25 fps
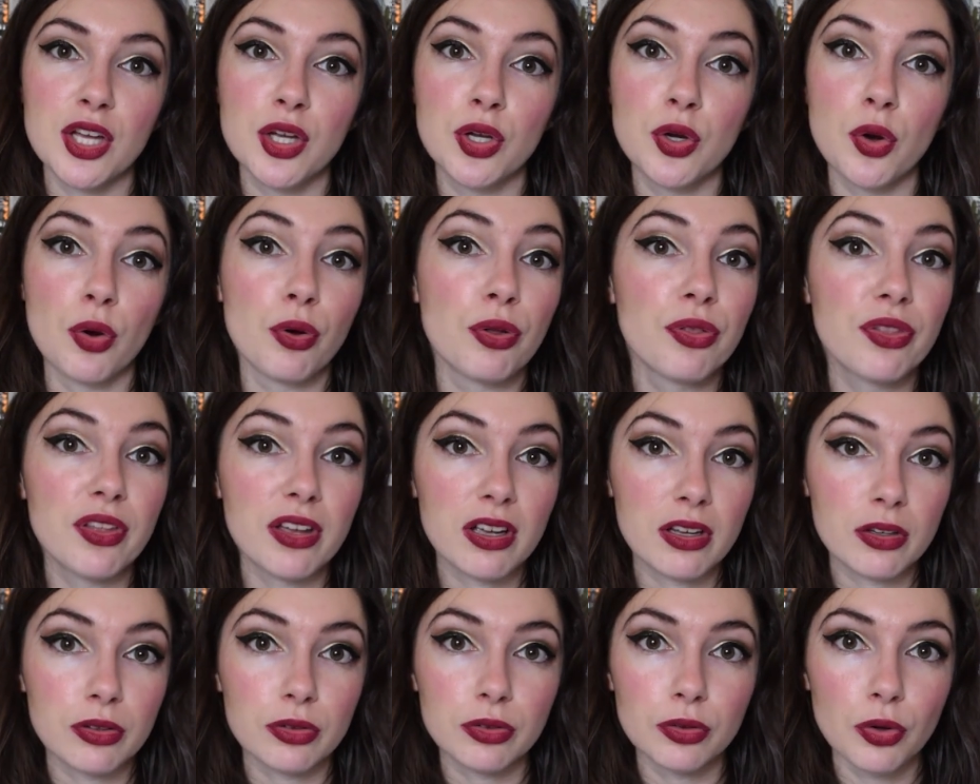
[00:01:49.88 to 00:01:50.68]

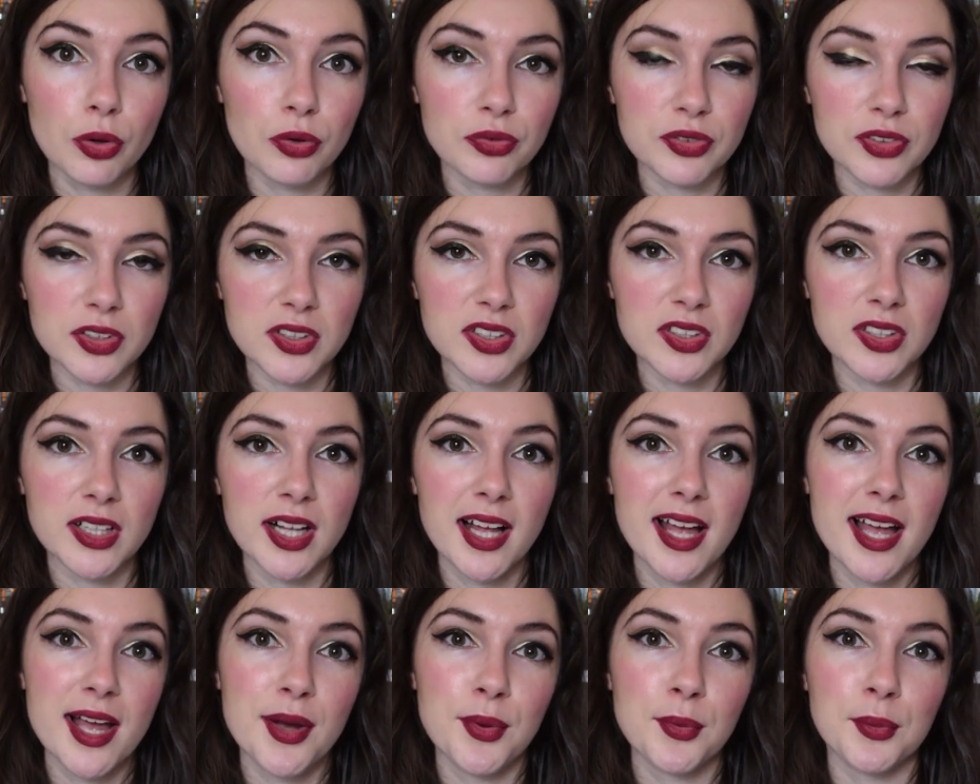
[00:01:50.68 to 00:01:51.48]
Gothic novel,
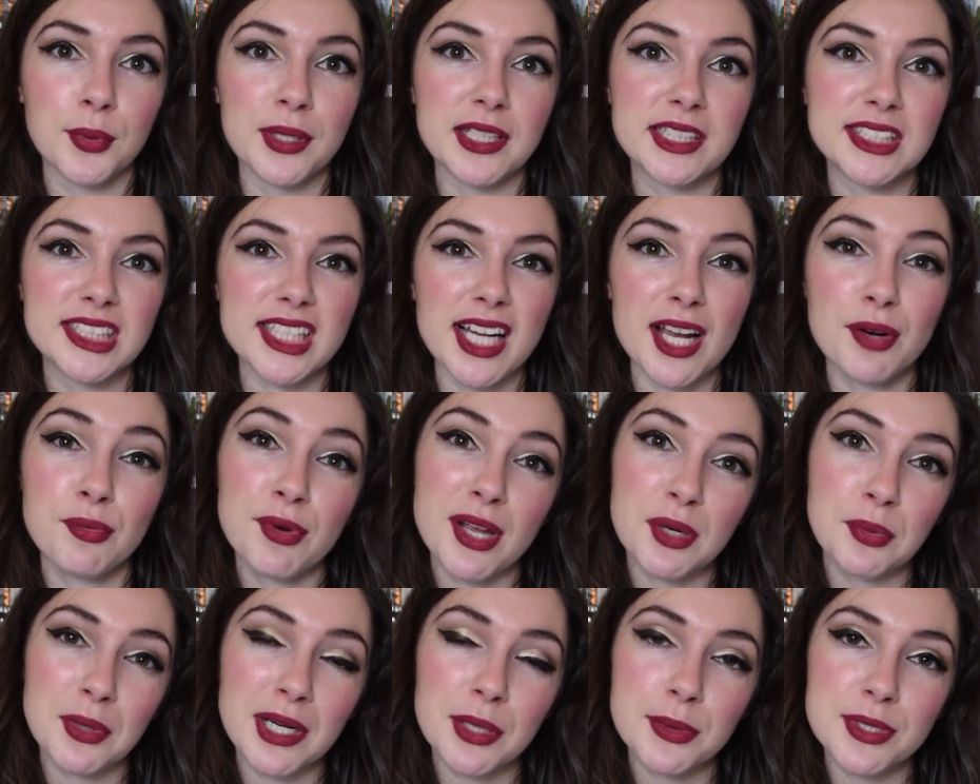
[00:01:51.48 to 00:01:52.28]
which I
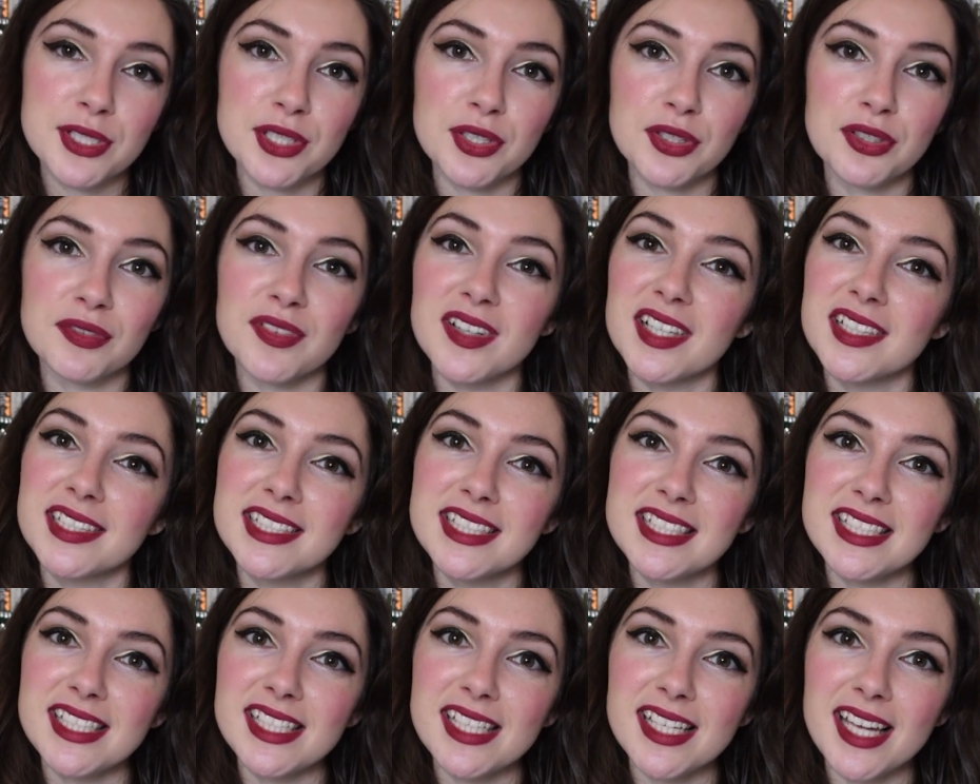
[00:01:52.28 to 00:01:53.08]
read when I was at
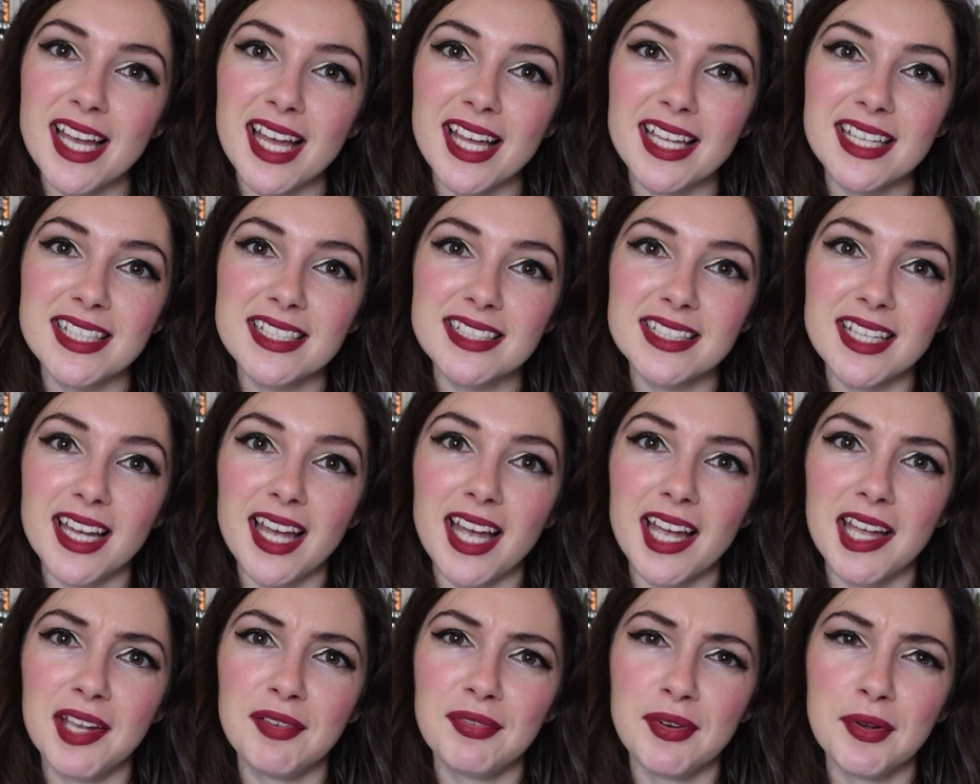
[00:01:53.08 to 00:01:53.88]
university, and
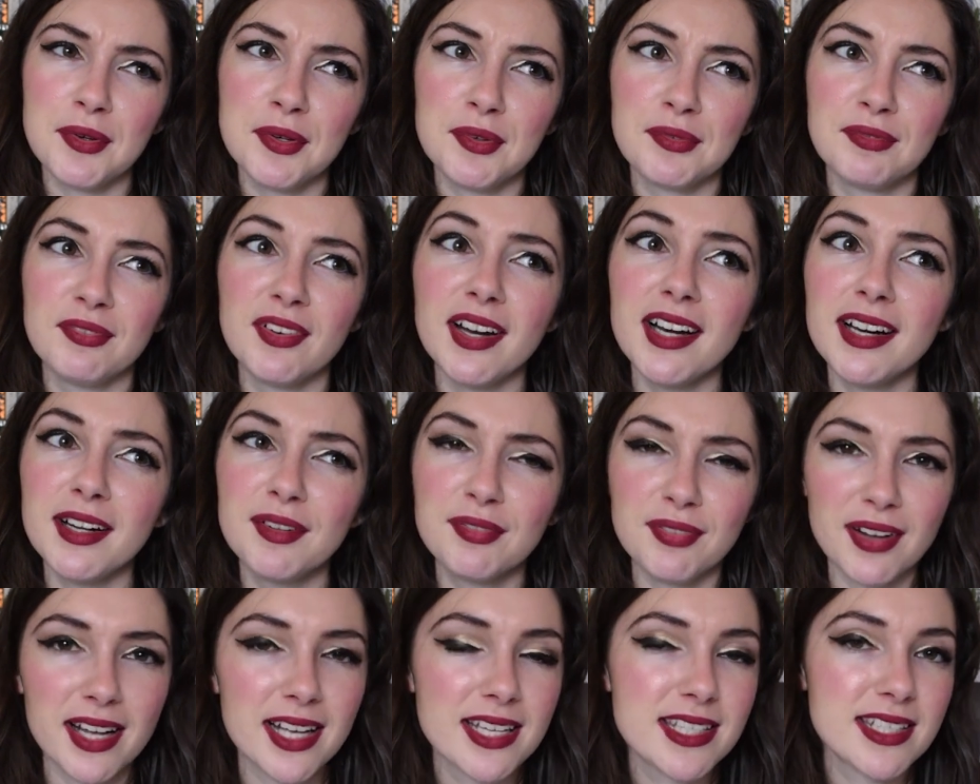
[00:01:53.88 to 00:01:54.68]
I found it very
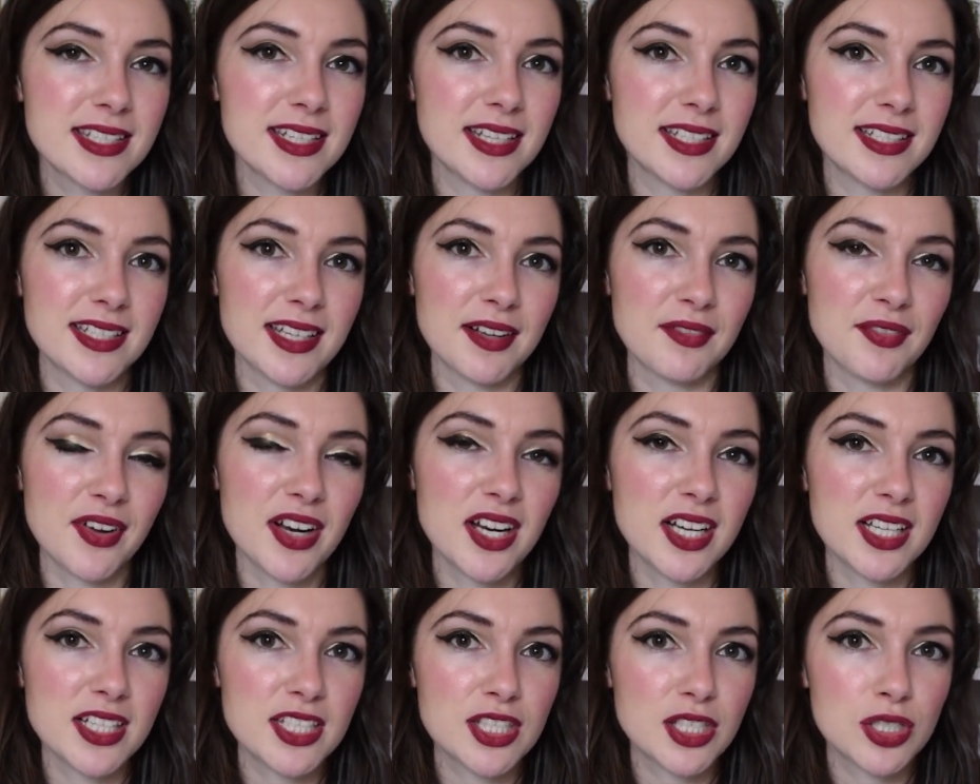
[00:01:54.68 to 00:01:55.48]
fascinating, a
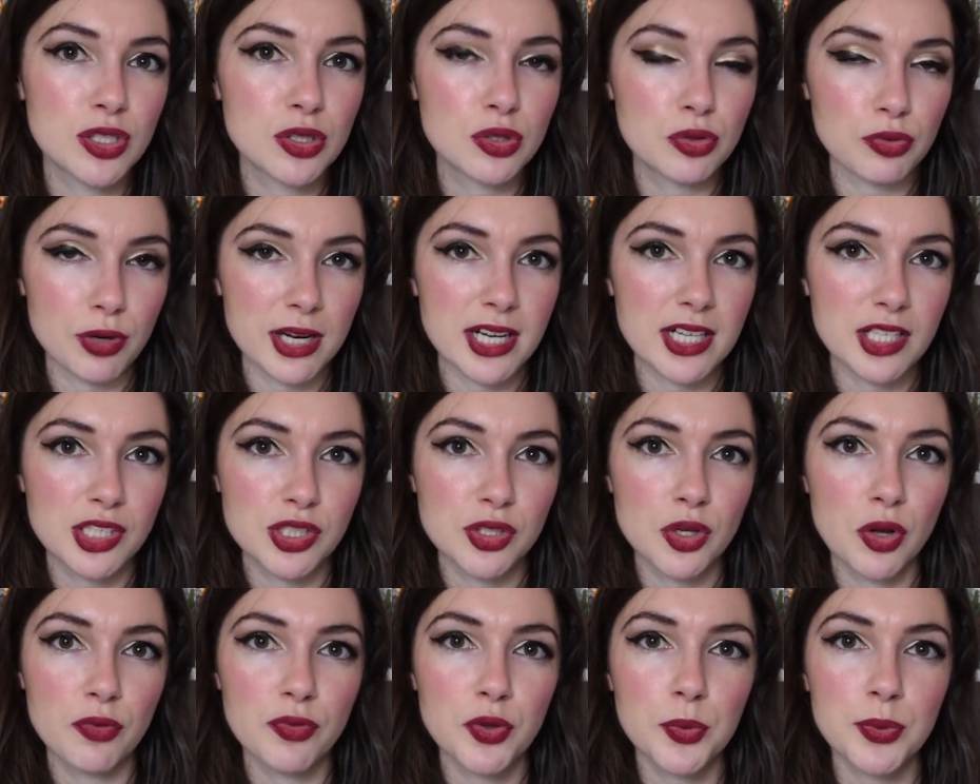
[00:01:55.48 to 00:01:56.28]
very strange
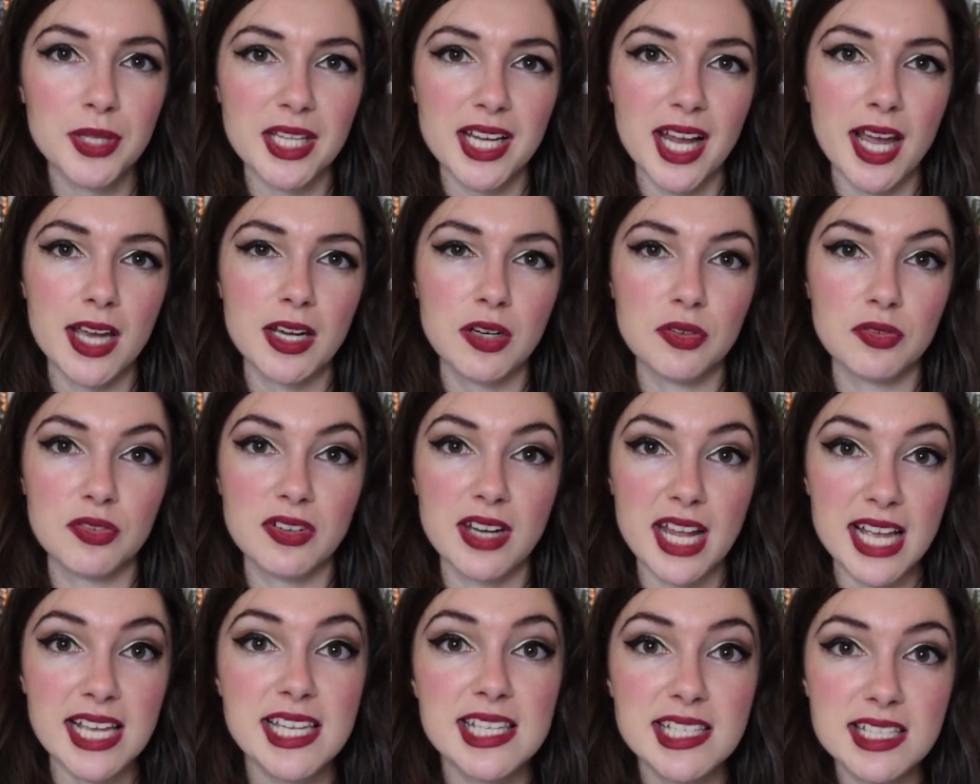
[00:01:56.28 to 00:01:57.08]
novel with a kind of
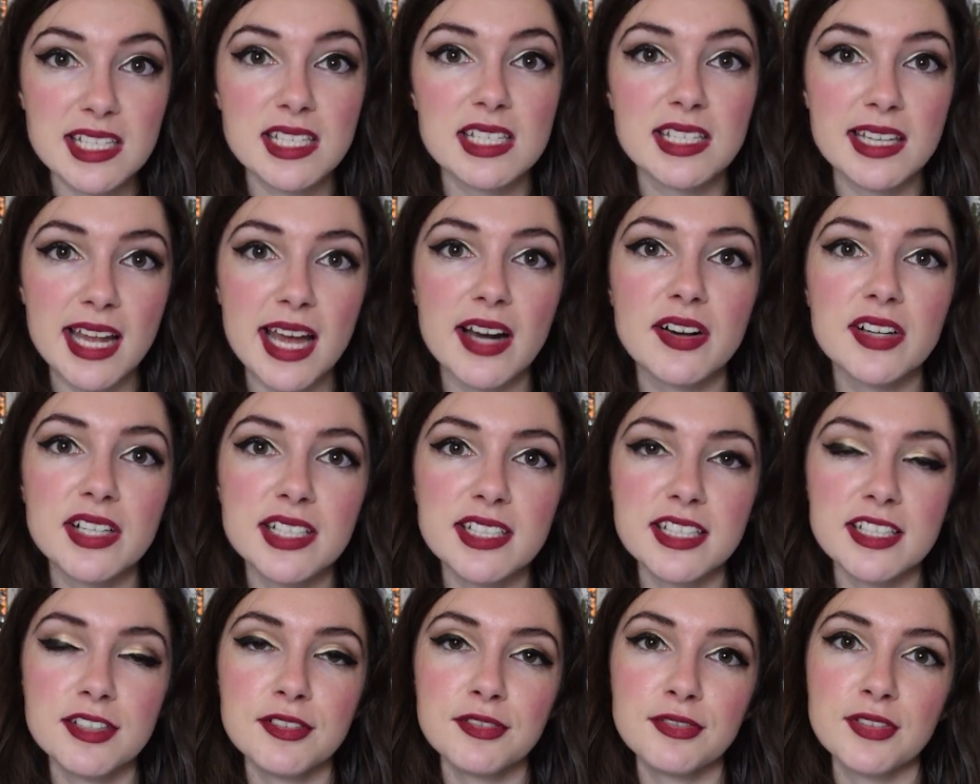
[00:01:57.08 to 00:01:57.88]
nested
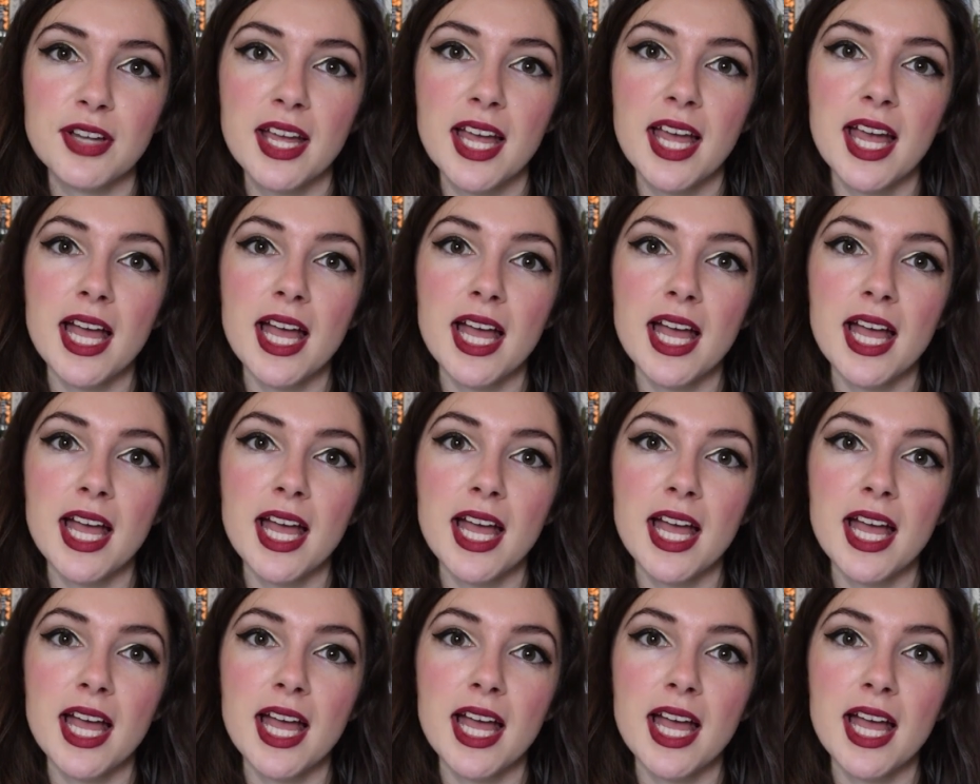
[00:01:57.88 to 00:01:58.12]
narrative,